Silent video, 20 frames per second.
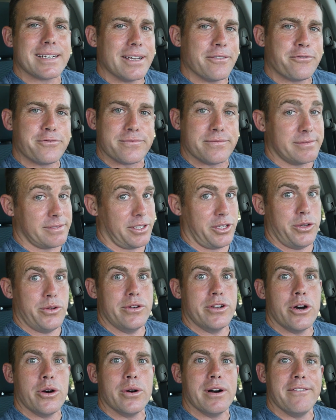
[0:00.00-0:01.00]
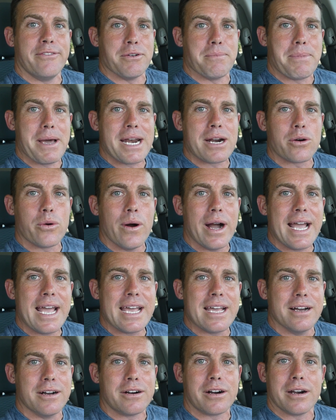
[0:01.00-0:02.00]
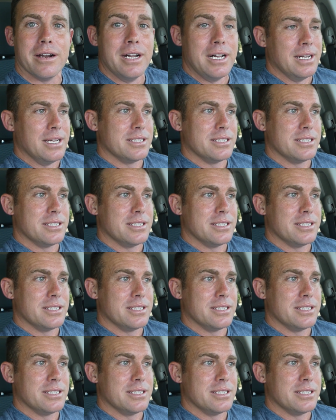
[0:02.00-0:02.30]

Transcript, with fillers: If you know of a better way or